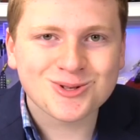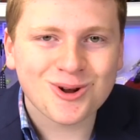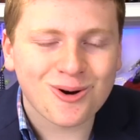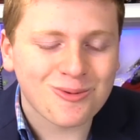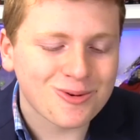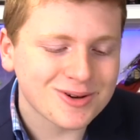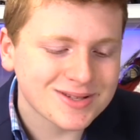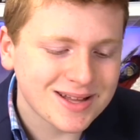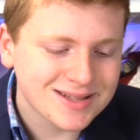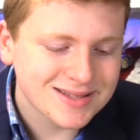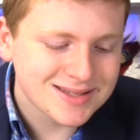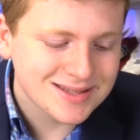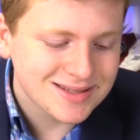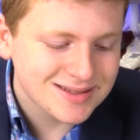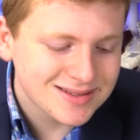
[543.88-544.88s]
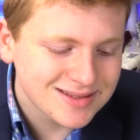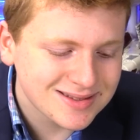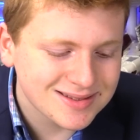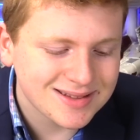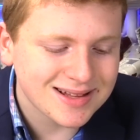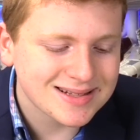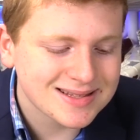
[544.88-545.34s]
Star Wars. That's...
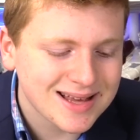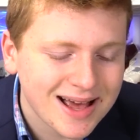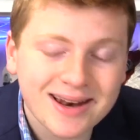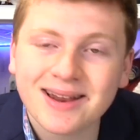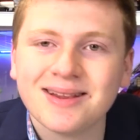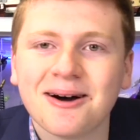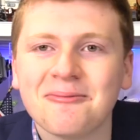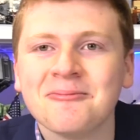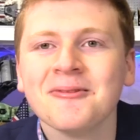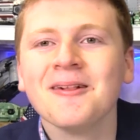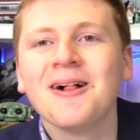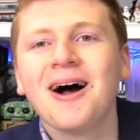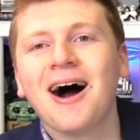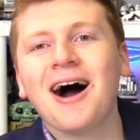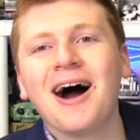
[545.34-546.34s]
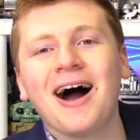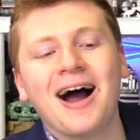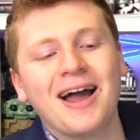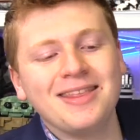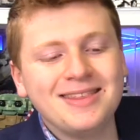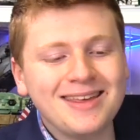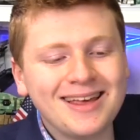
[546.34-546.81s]
That's kind of dumb.
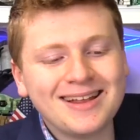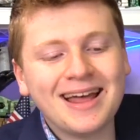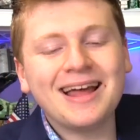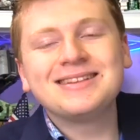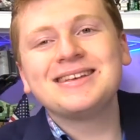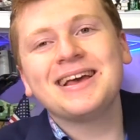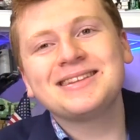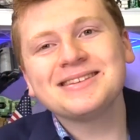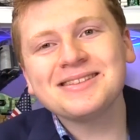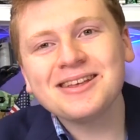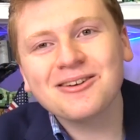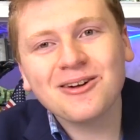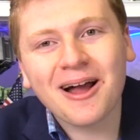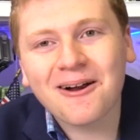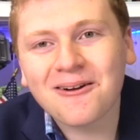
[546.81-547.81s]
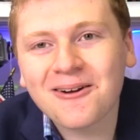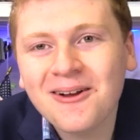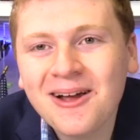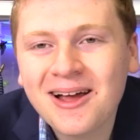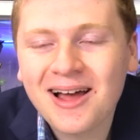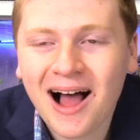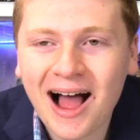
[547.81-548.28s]
Uh, it's it's a little
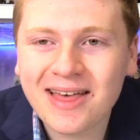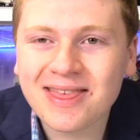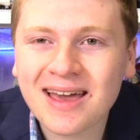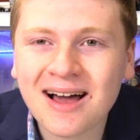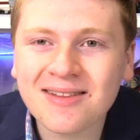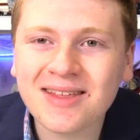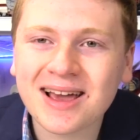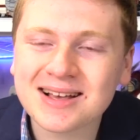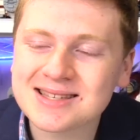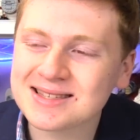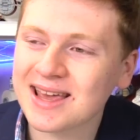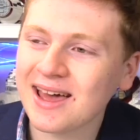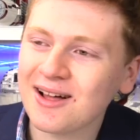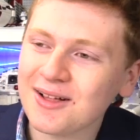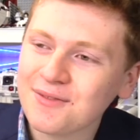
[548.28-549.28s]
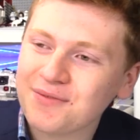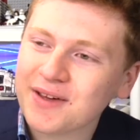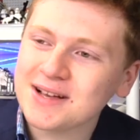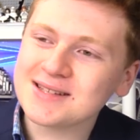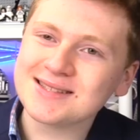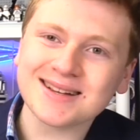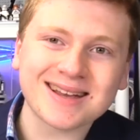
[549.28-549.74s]
error. I think on like a scale of
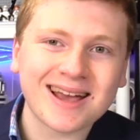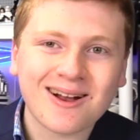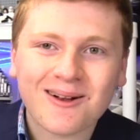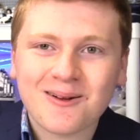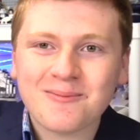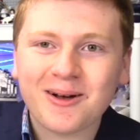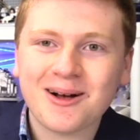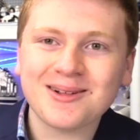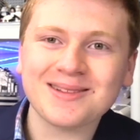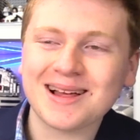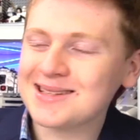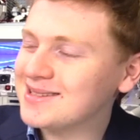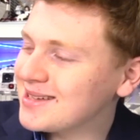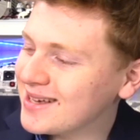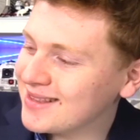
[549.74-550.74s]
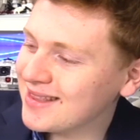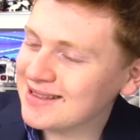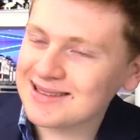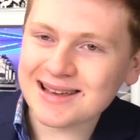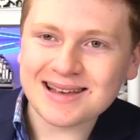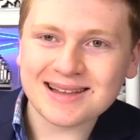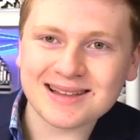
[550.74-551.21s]
things to care about, that's like
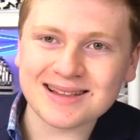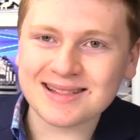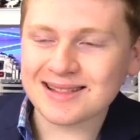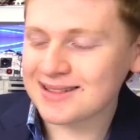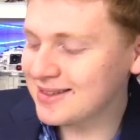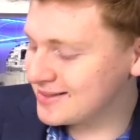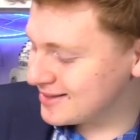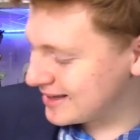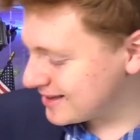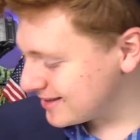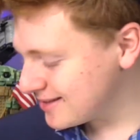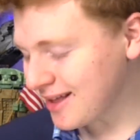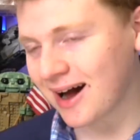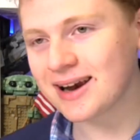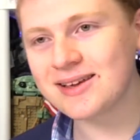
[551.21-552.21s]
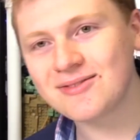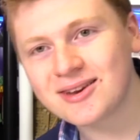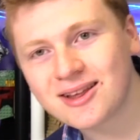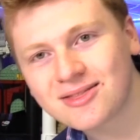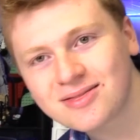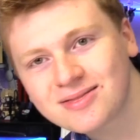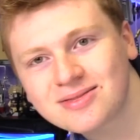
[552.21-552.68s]
that's like that's like not
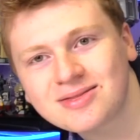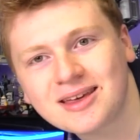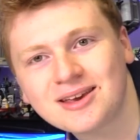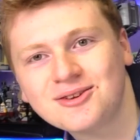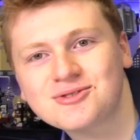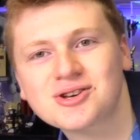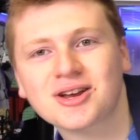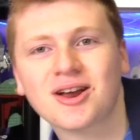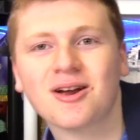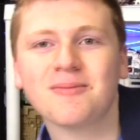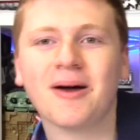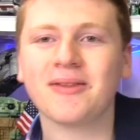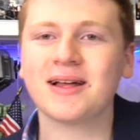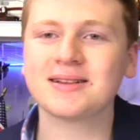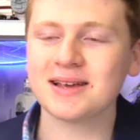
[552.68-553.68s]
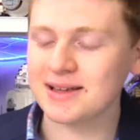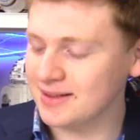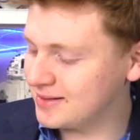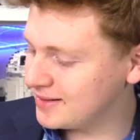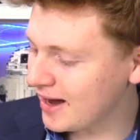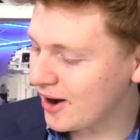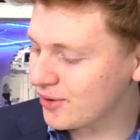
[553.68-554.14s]
even a thing you should care about. That's
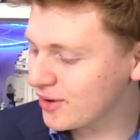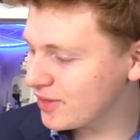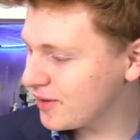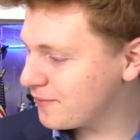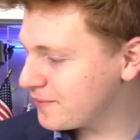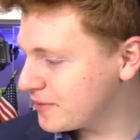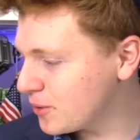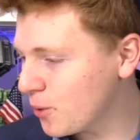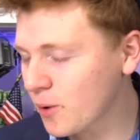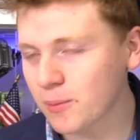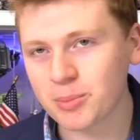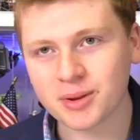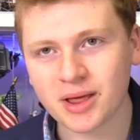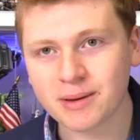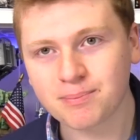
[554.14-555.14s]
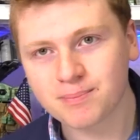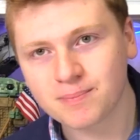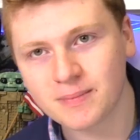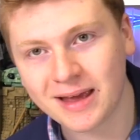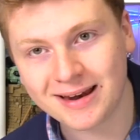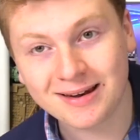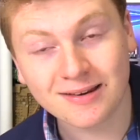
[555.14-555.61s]
like down on the floor, but like
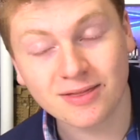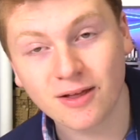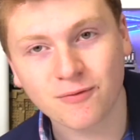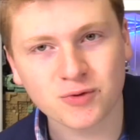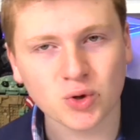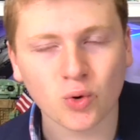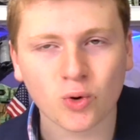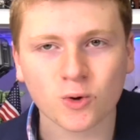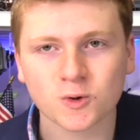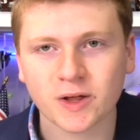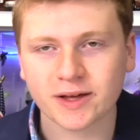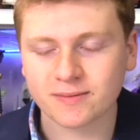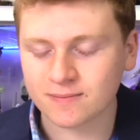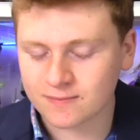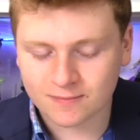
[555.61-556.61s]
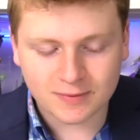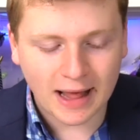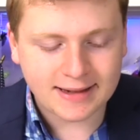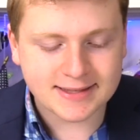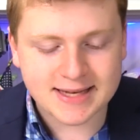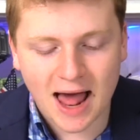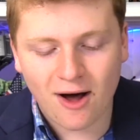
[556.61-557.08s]
in the floor, like
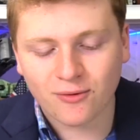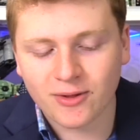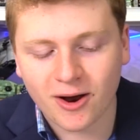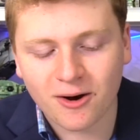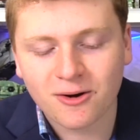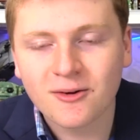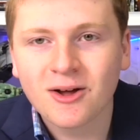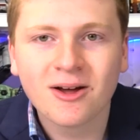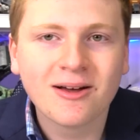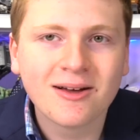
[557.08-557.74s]
it's down there.